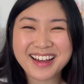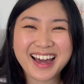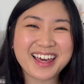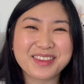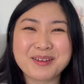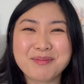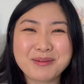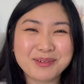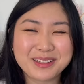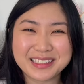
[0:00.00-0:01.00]
I think
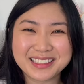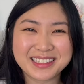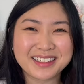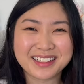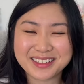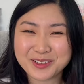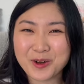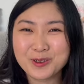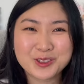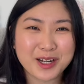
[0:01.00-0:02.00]
people then see like this
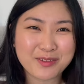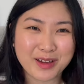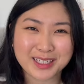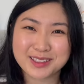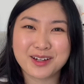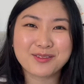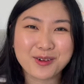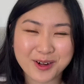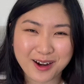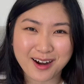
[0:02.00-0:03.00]
whole trifecta of
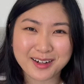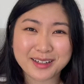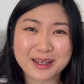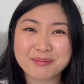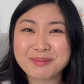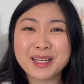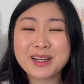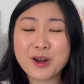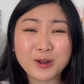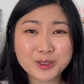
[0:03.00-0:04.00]
Goyard, and I'm
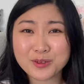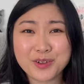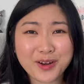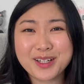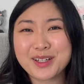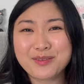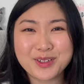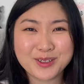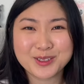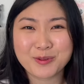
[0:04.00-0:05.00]
also very
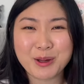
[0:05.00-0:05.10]
confused why